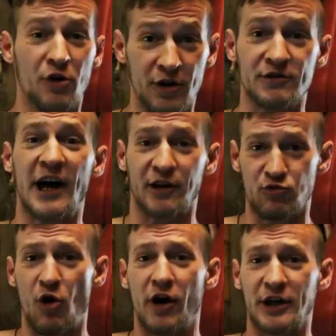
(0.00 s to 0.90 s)
on
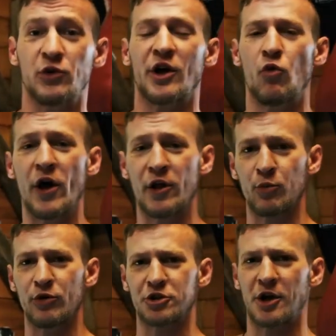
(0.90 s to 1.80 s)
like Rocky with a
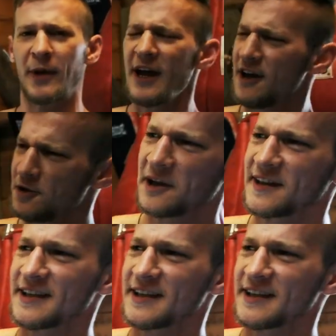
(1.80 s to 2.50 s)
one-arm push-up. You know, I